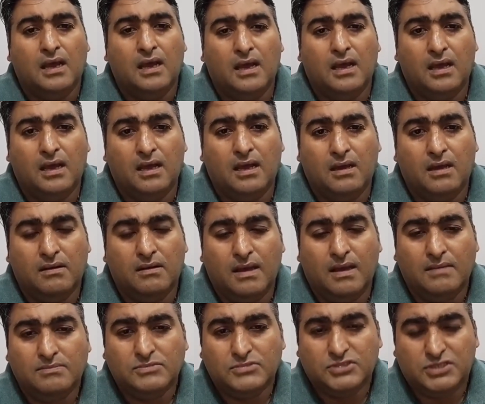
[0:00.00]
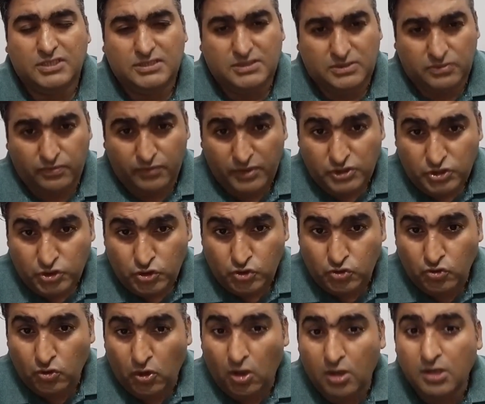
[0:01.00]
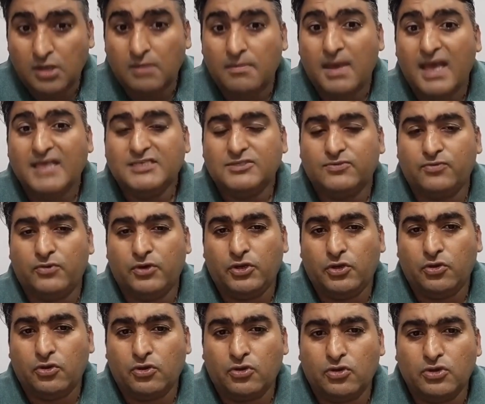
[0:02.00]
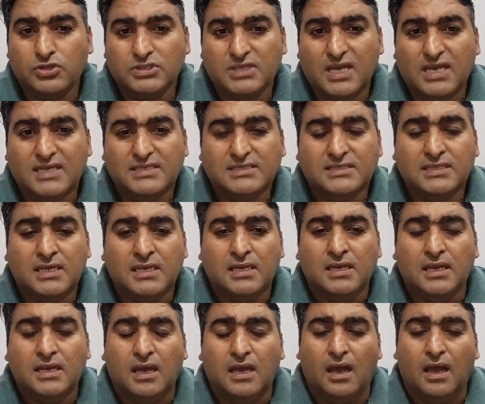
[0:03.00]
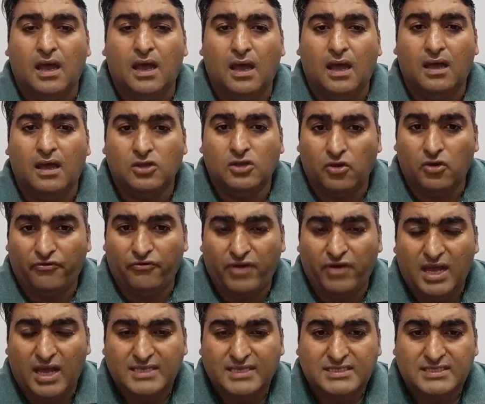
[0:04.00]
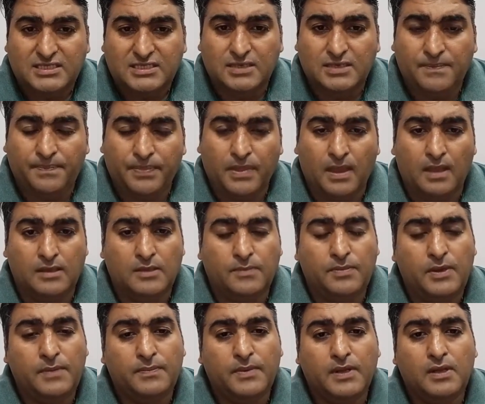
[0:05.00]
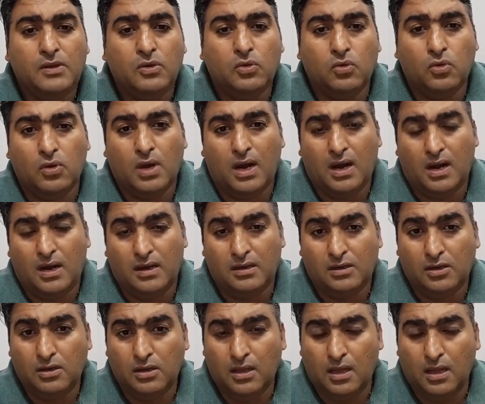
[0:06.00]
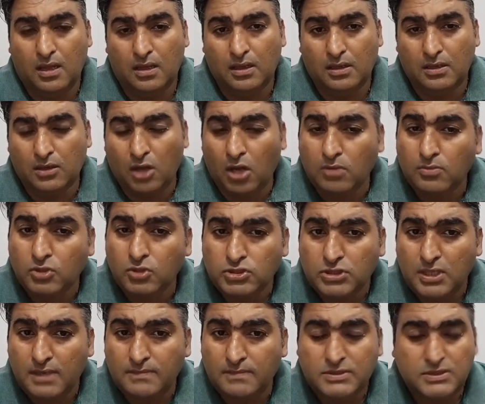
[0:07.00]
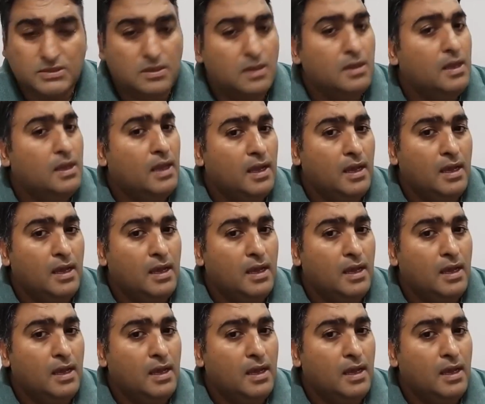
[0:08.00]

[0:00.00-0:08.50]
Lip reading: I'm just wish you all the best for your rozas, your fast, the people who are non-Muslims.